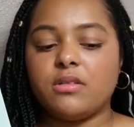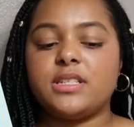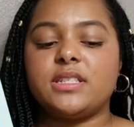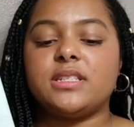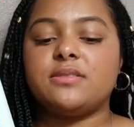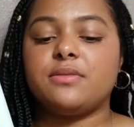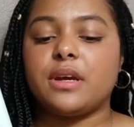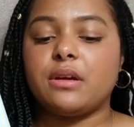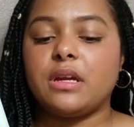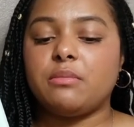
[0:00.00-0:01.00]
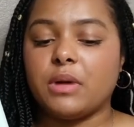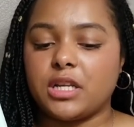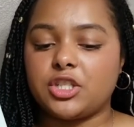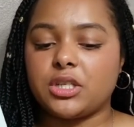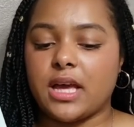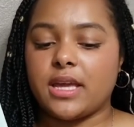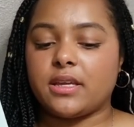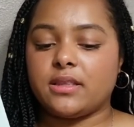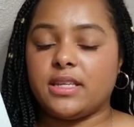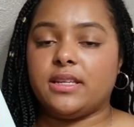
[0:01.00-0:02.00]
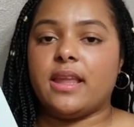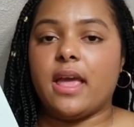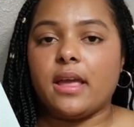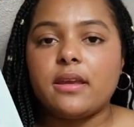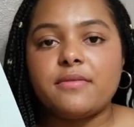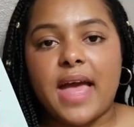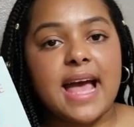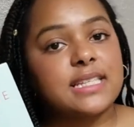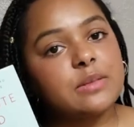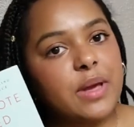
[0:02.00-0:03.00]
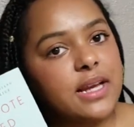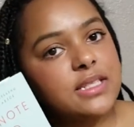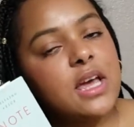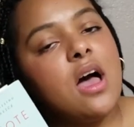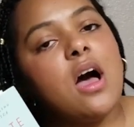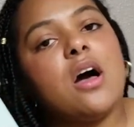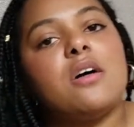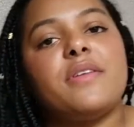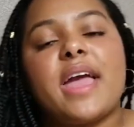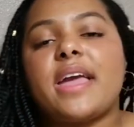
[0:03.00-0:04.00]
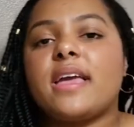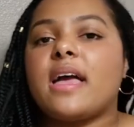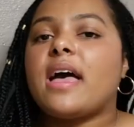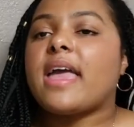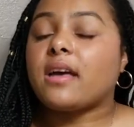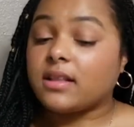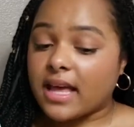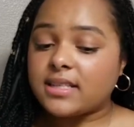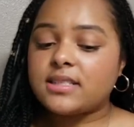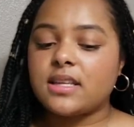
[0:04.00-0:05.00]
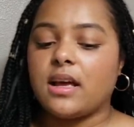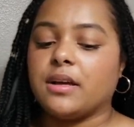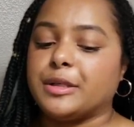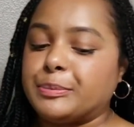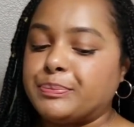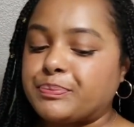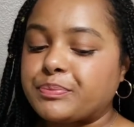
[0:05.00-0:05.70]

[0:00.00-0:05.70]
This is very much like the negative aspect of a ALS. Um,